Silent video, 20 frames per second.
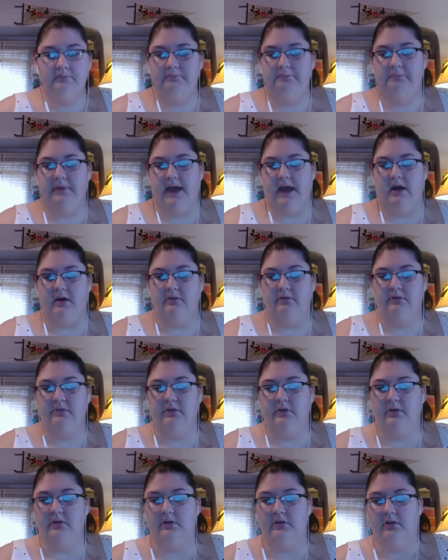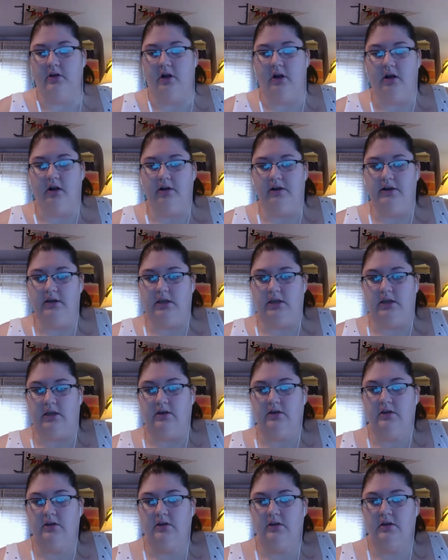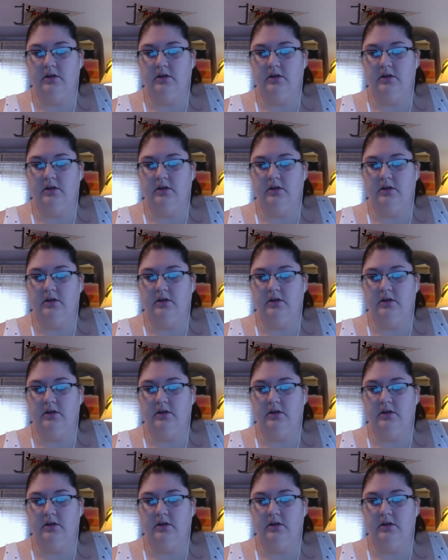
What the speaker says: about gardening.